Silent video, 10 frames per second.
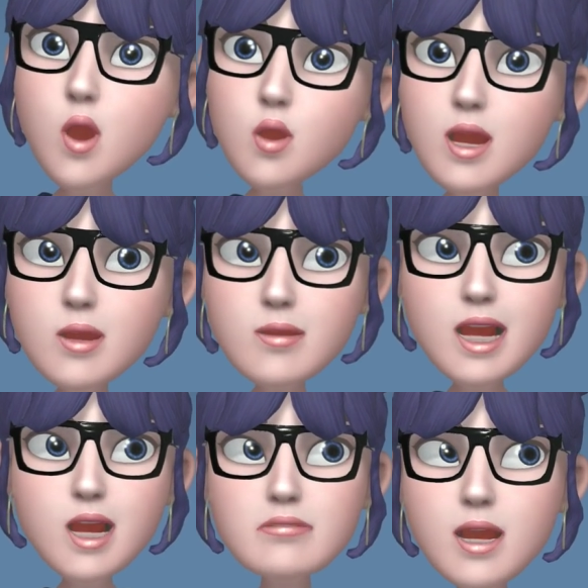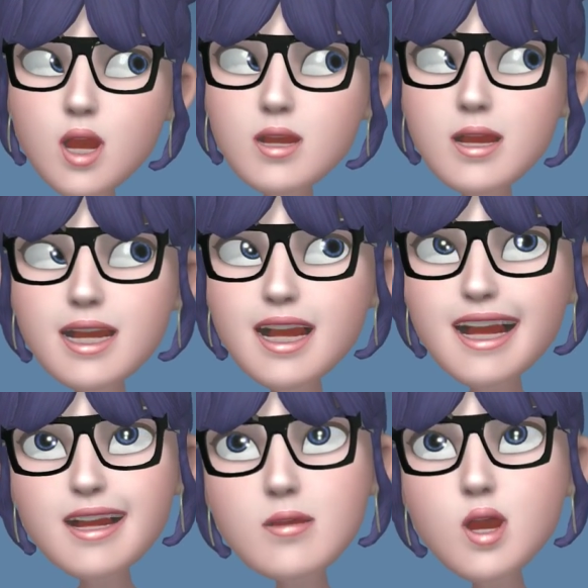suspected Meniere's
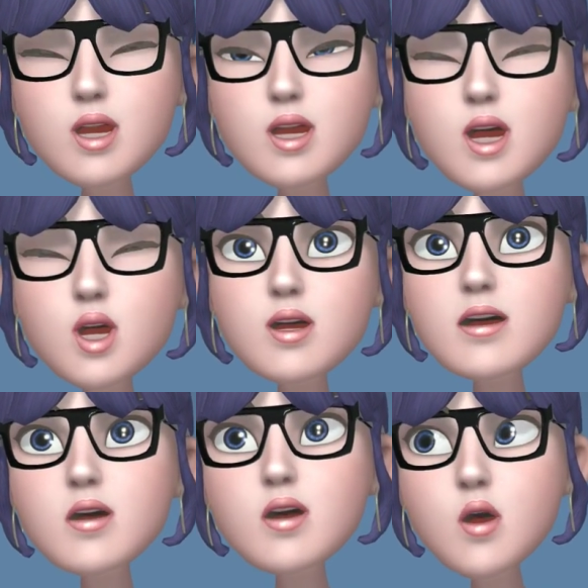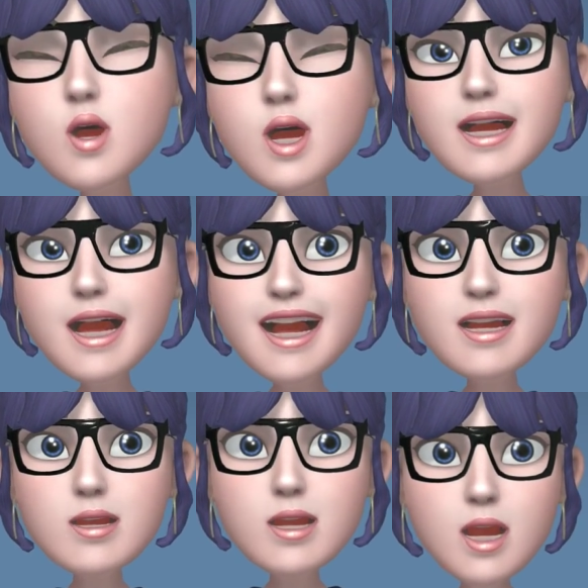disease. I'm not sure
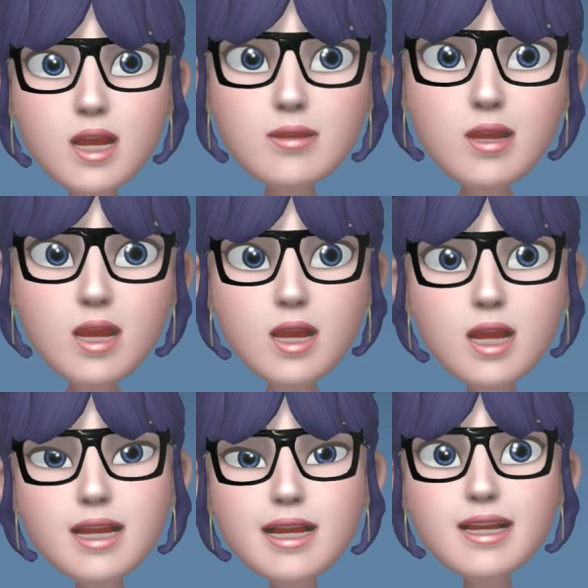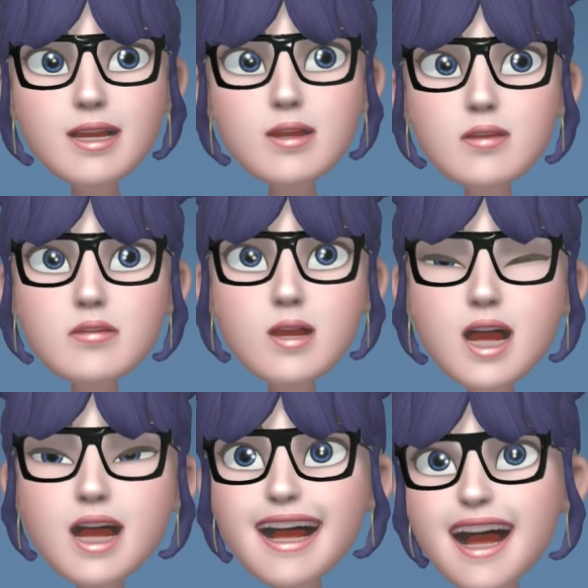exactly, what it is that
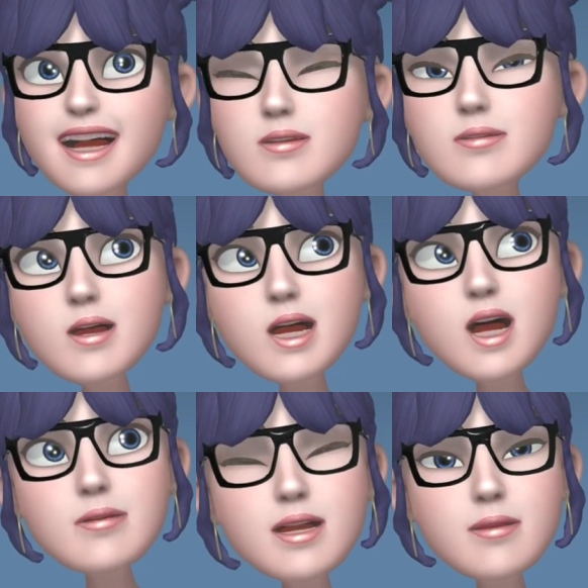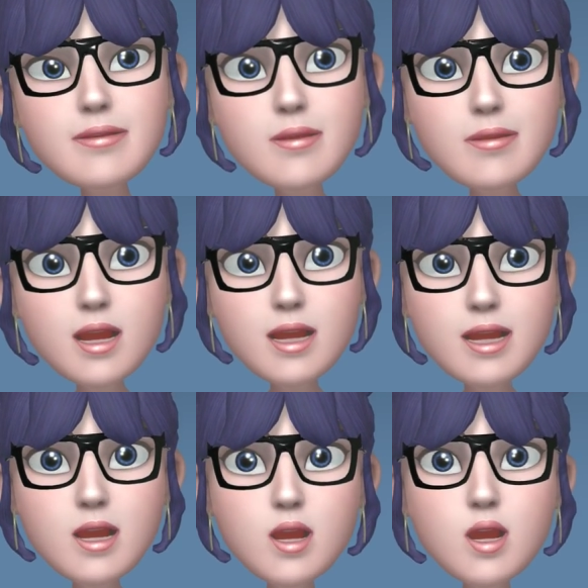I have, but I have something,
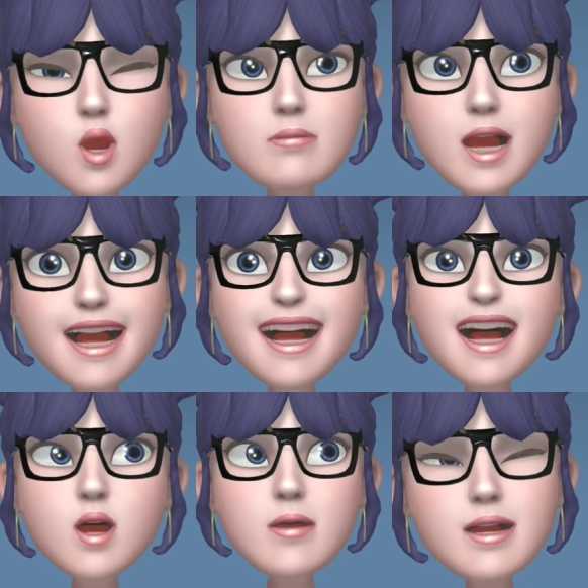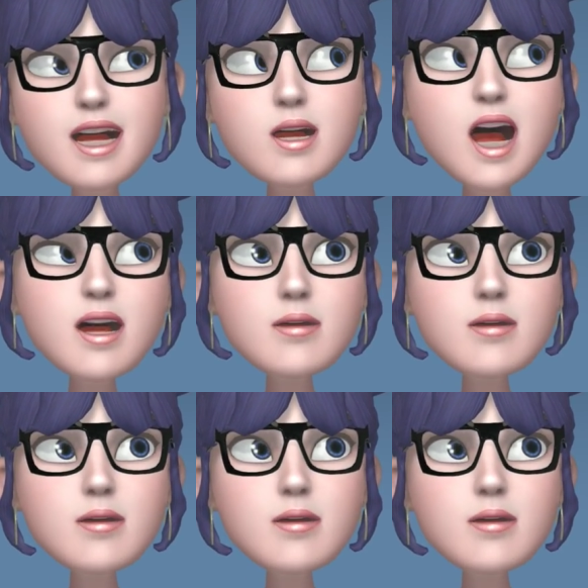because I've